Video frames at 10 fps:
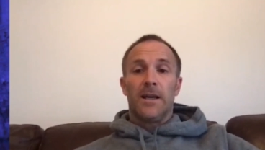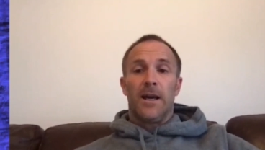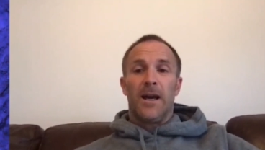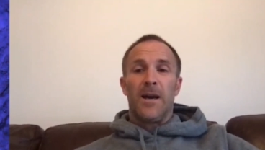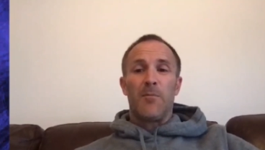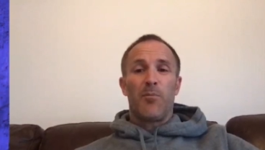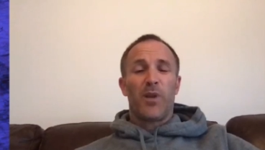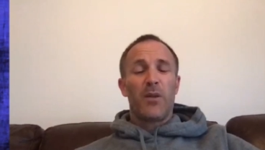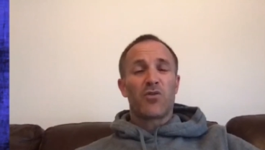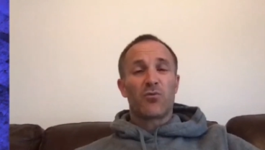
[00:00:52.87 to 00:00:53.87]

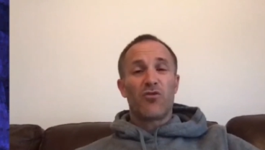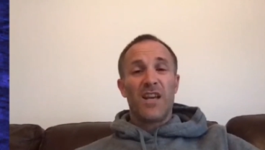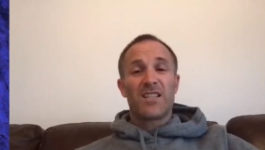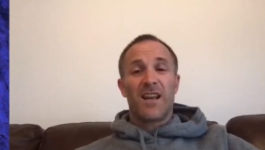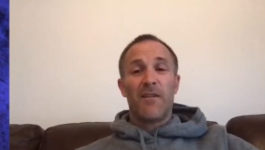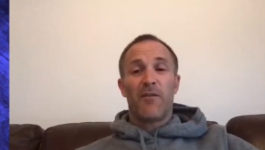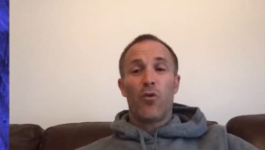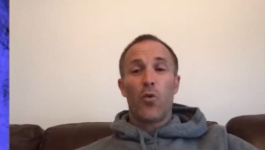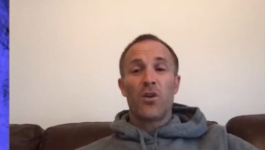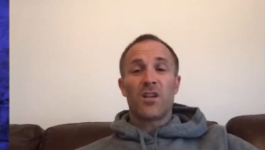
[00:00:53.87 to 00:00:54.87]
Played with some great centre
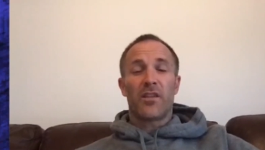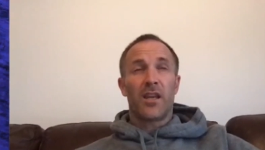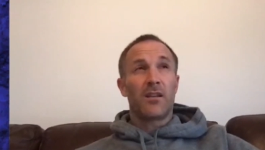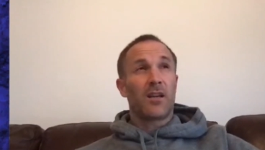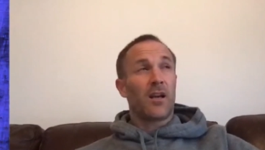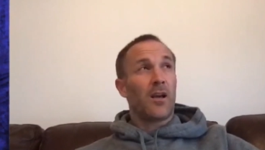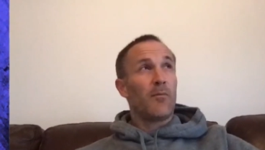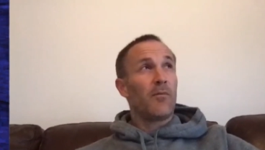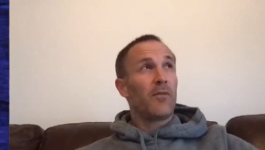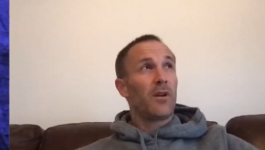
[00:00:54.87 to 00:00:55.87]
forwards. I think
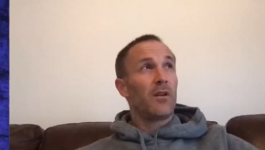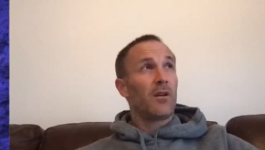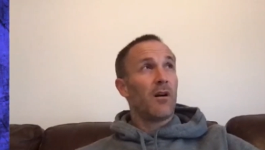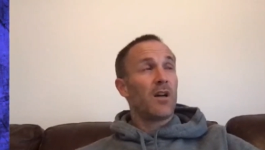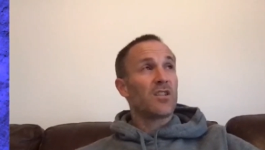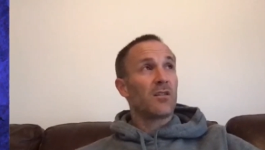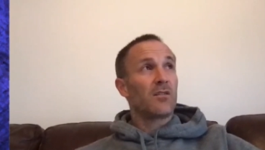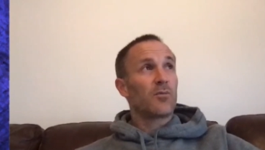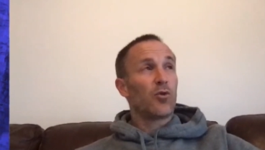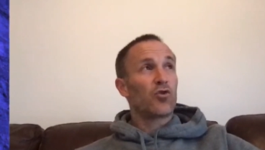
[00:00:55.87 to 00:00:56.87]
the guys
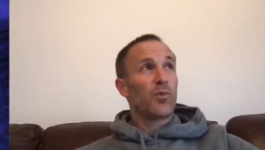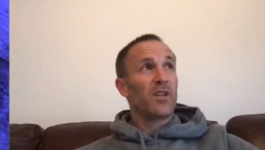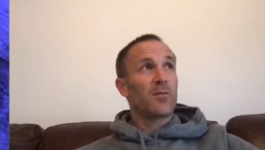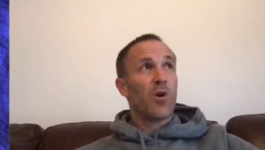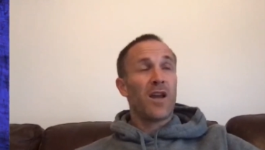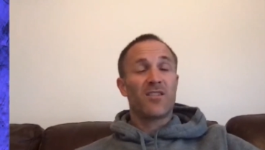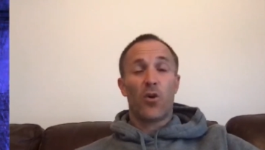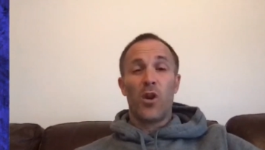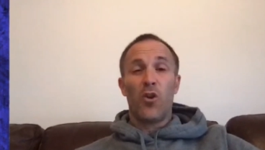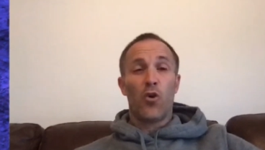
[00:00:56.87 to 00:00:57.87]
at Sport spring to mind.
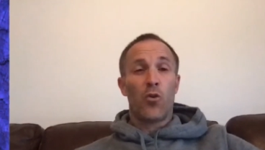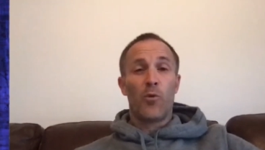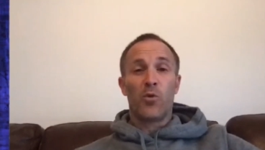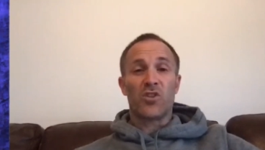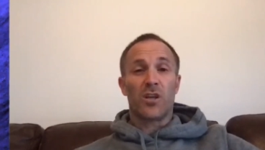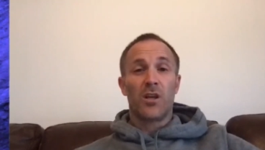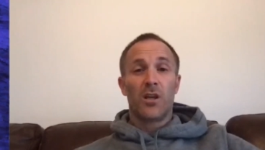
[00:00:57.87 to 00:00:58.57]
Tony Lorimer was a